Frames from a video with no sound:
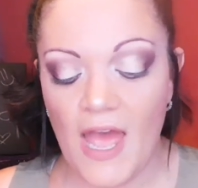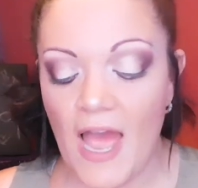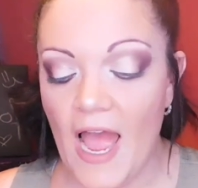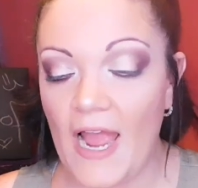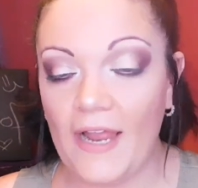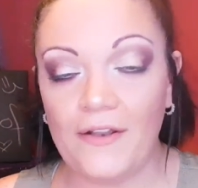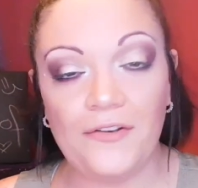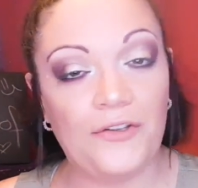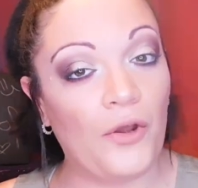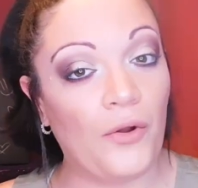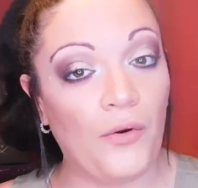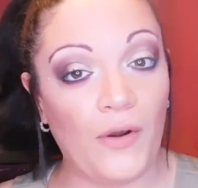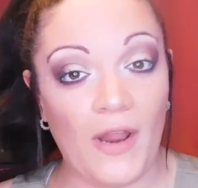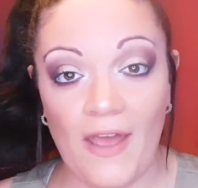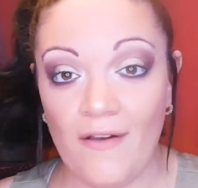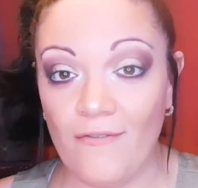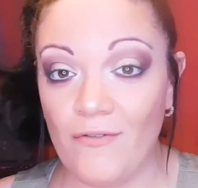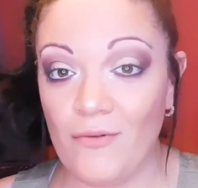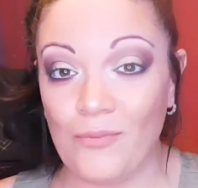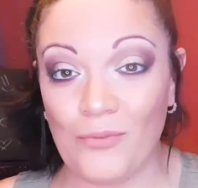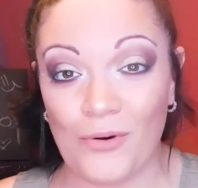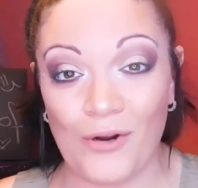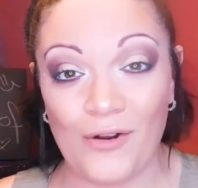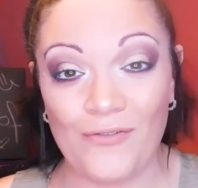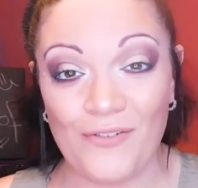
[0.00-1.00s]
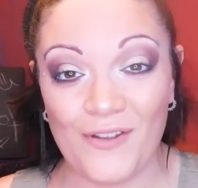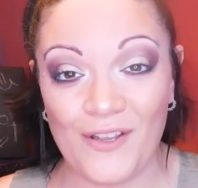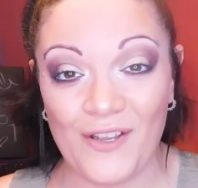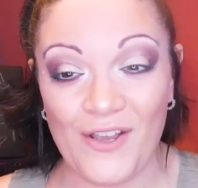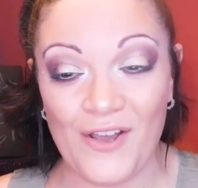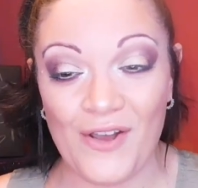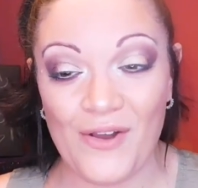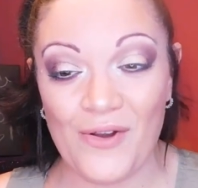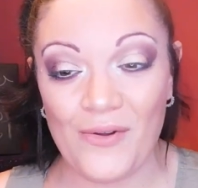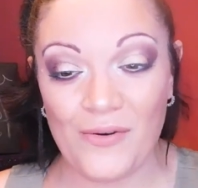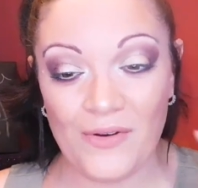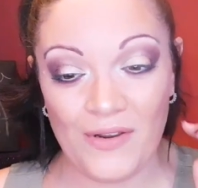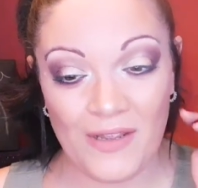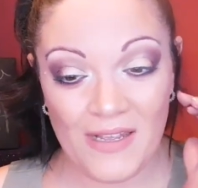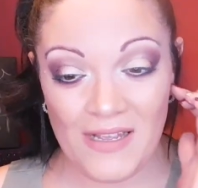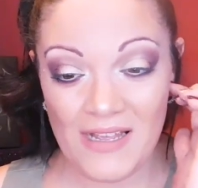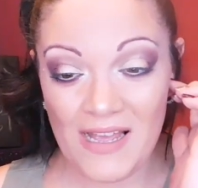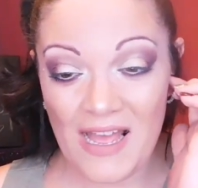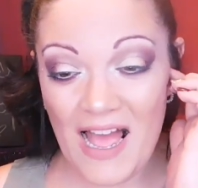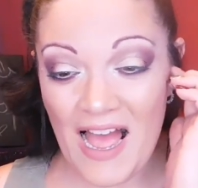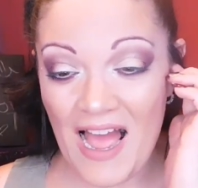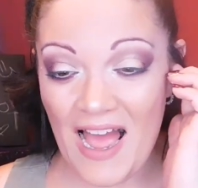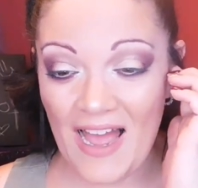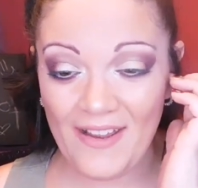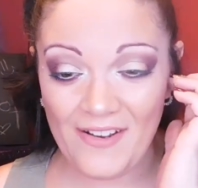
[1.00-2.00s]
I don't have a Morphe code.
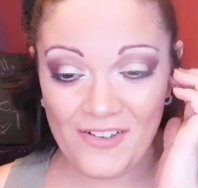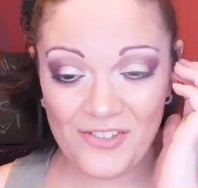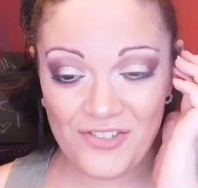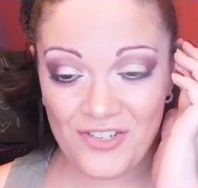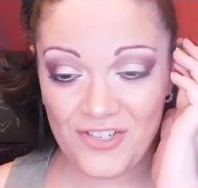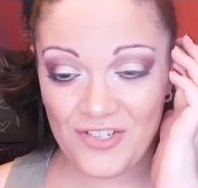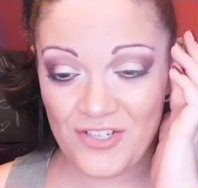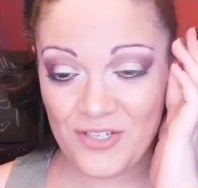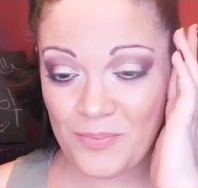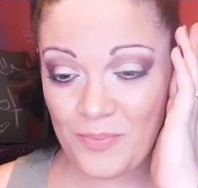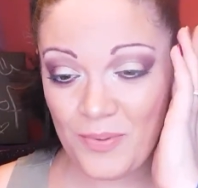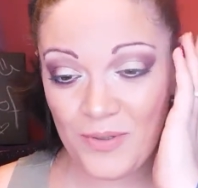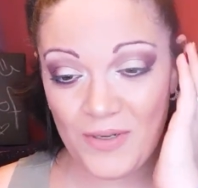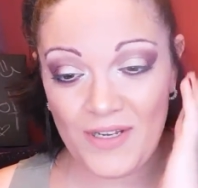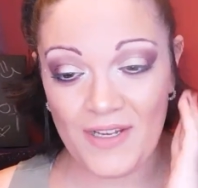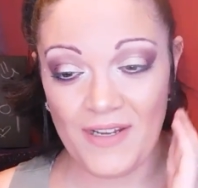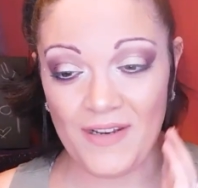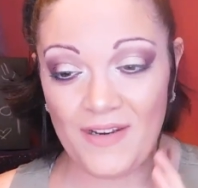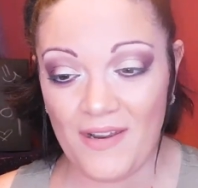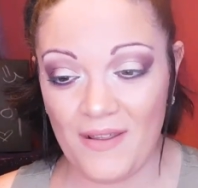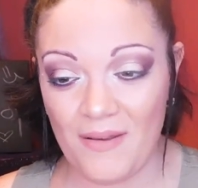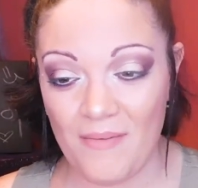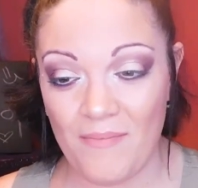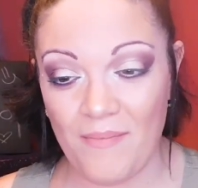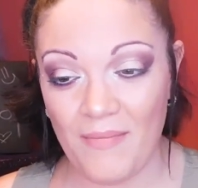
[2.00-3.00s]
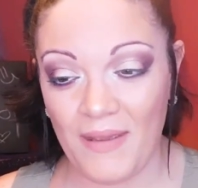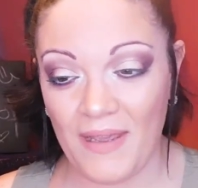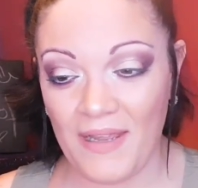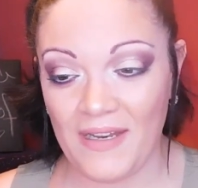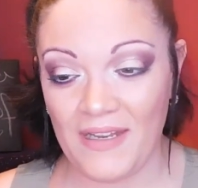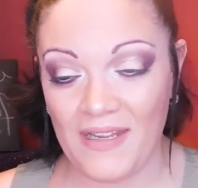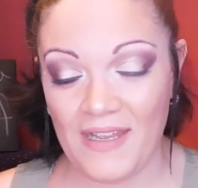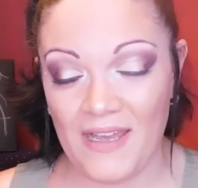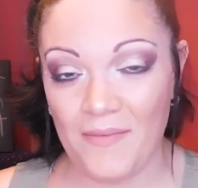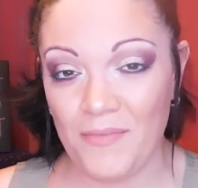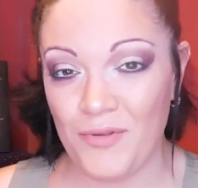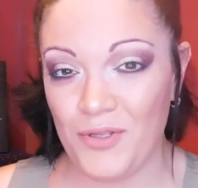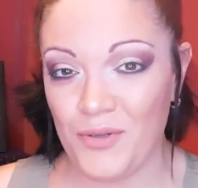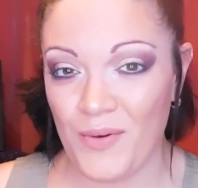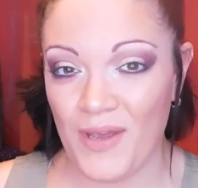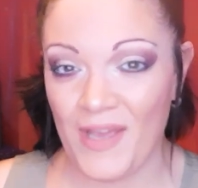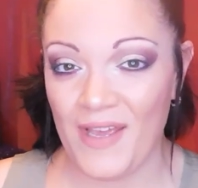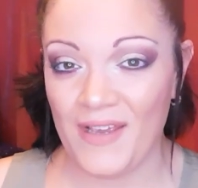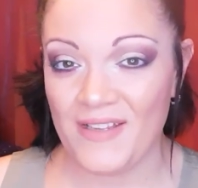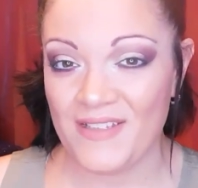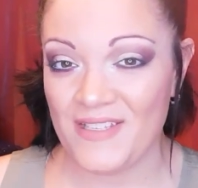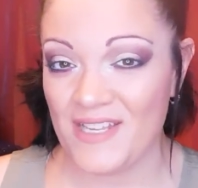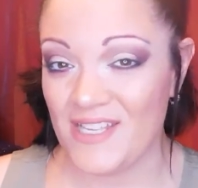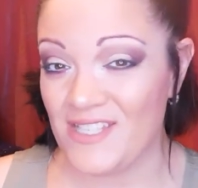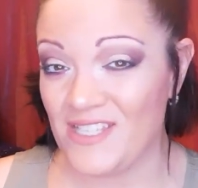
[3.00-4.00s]
I usually just put in Manny MUA
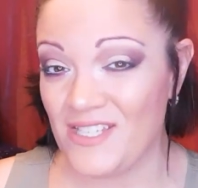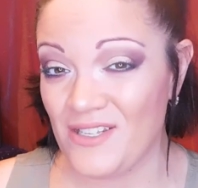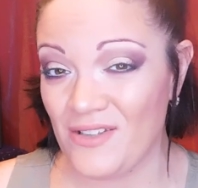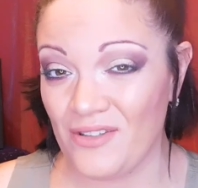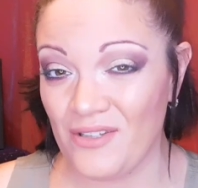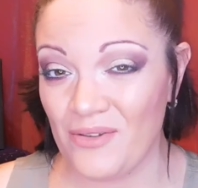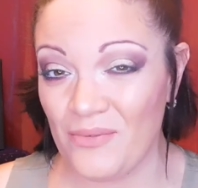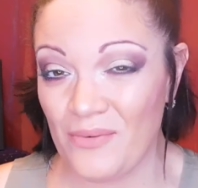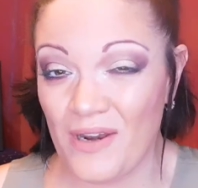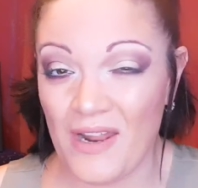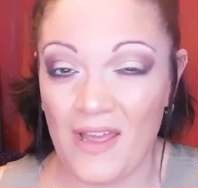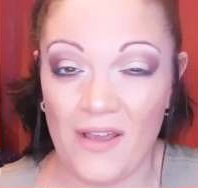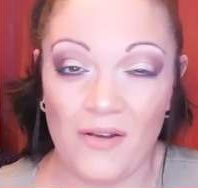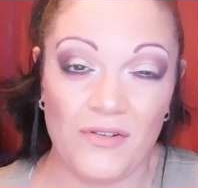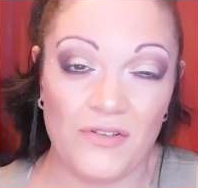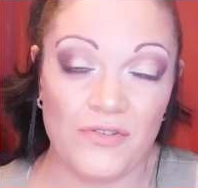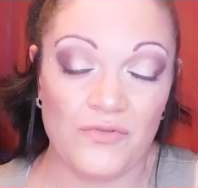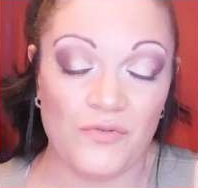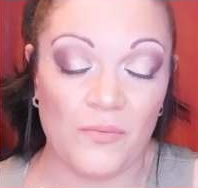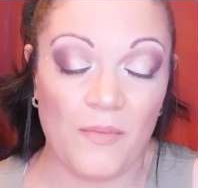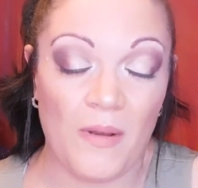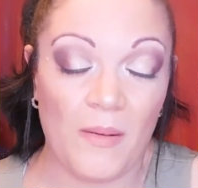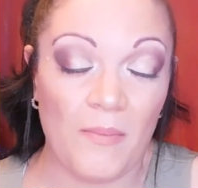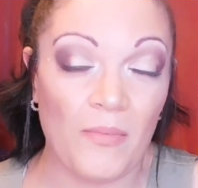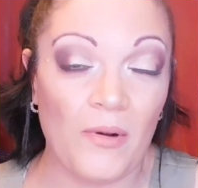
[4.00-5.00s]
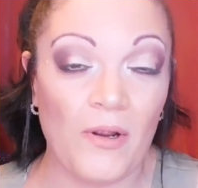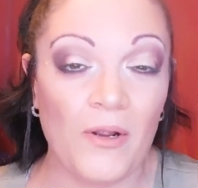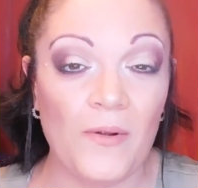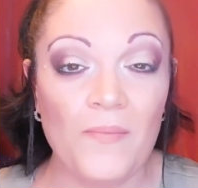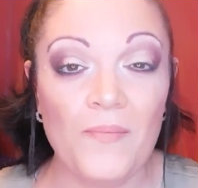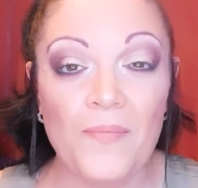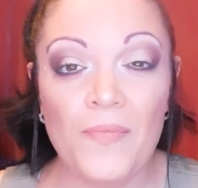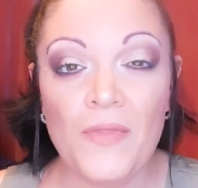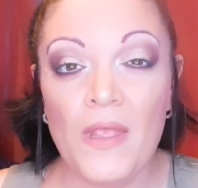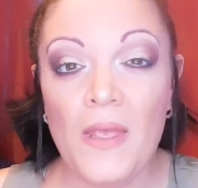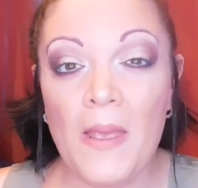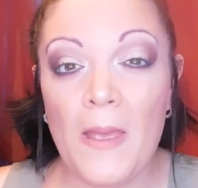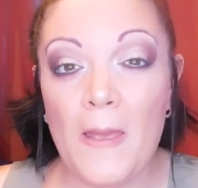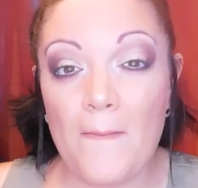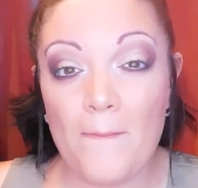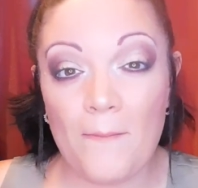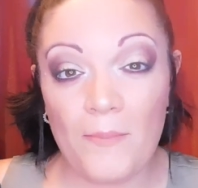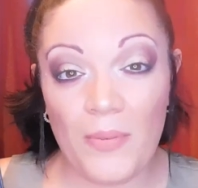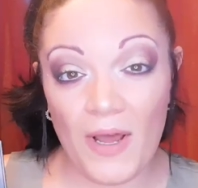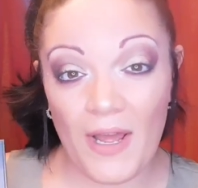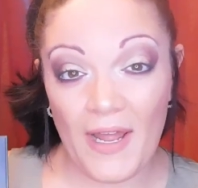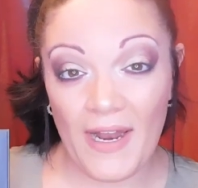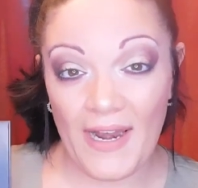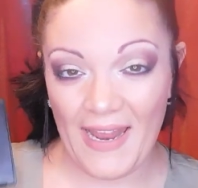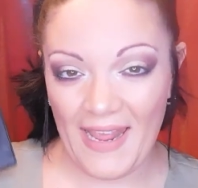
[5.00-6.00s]
because that's the only one I always remember.
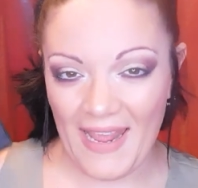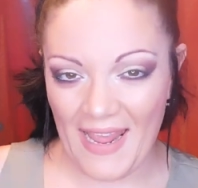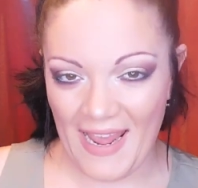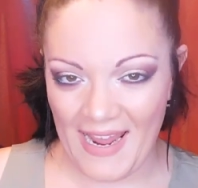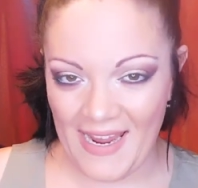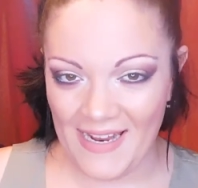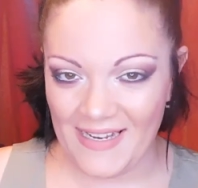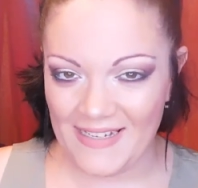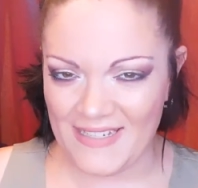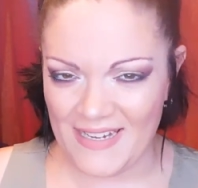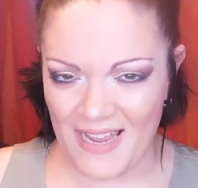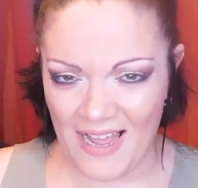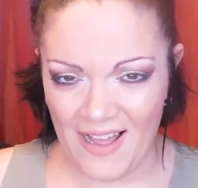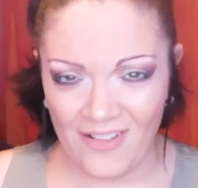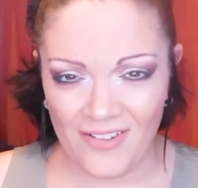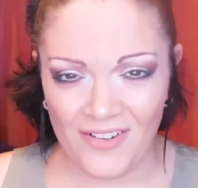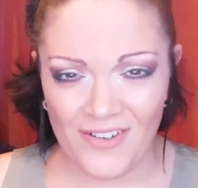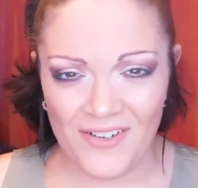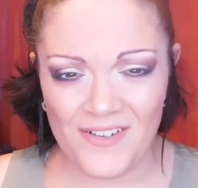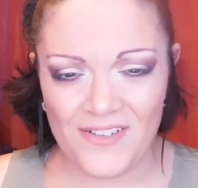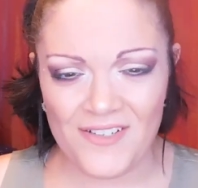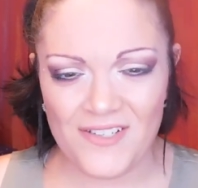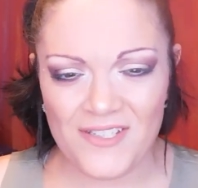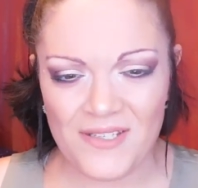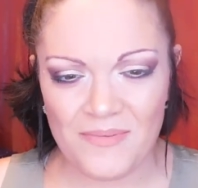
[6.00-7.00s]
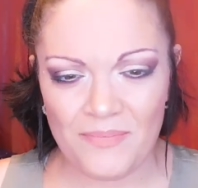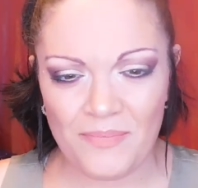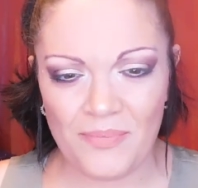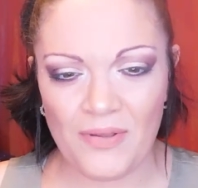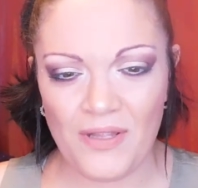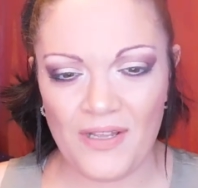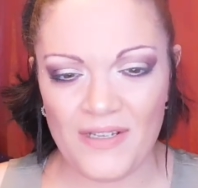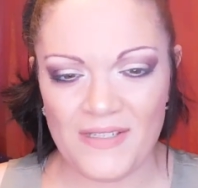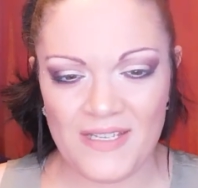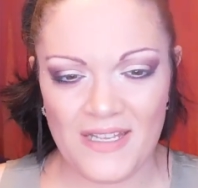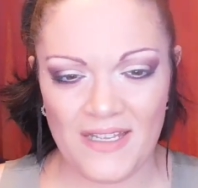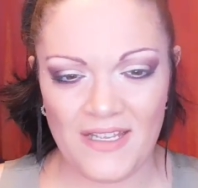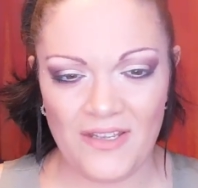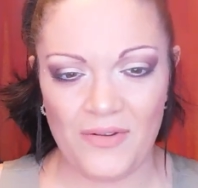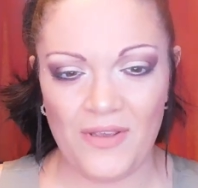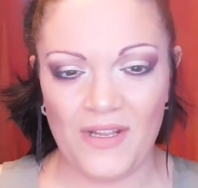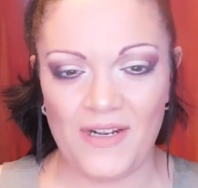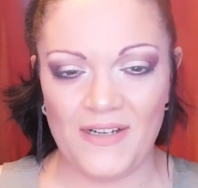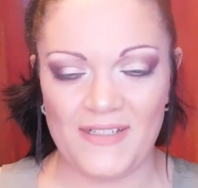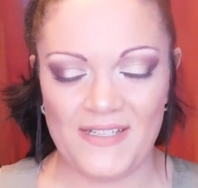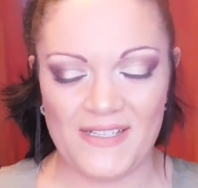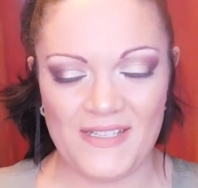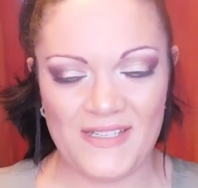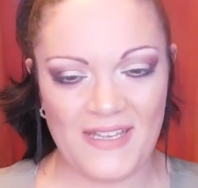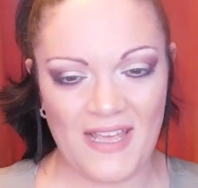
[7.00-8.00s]
But $8 plus you get
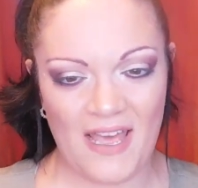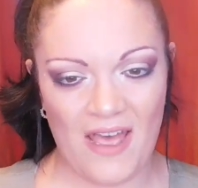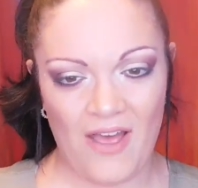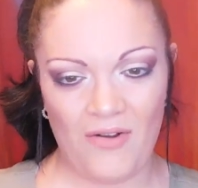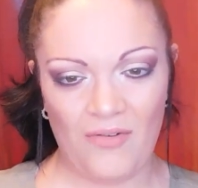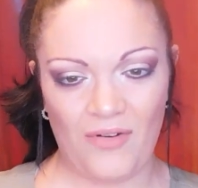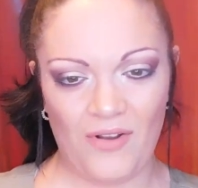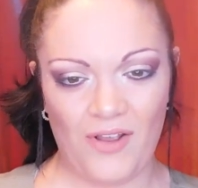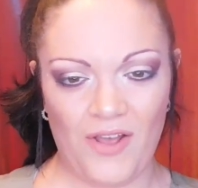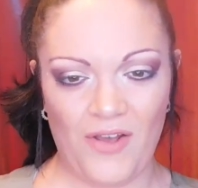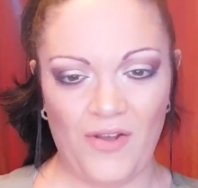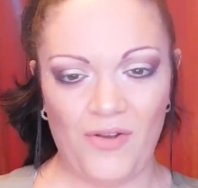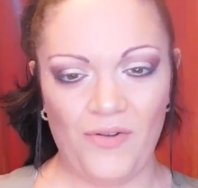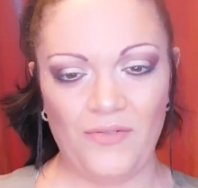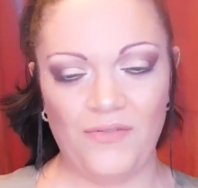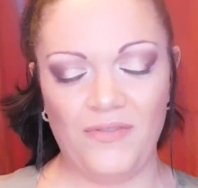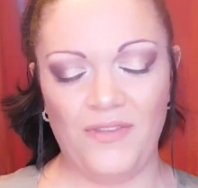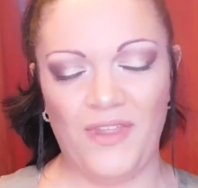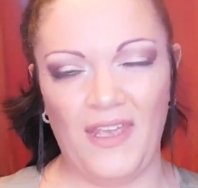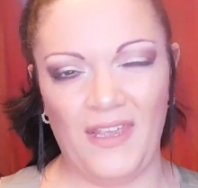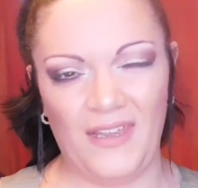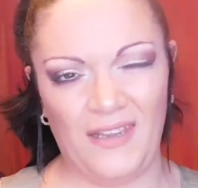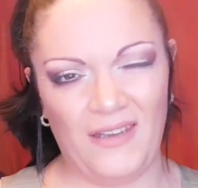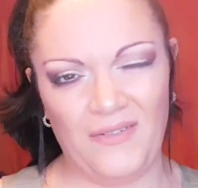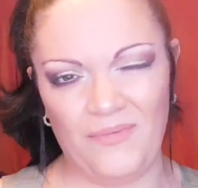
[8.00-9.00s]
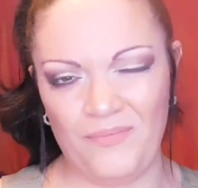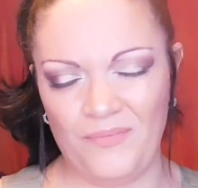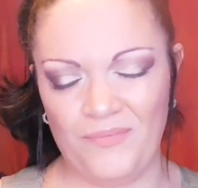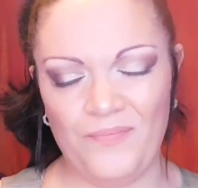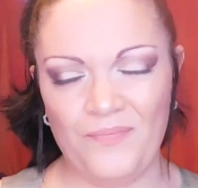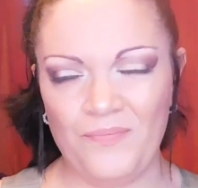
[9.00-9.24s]
a discount code, like,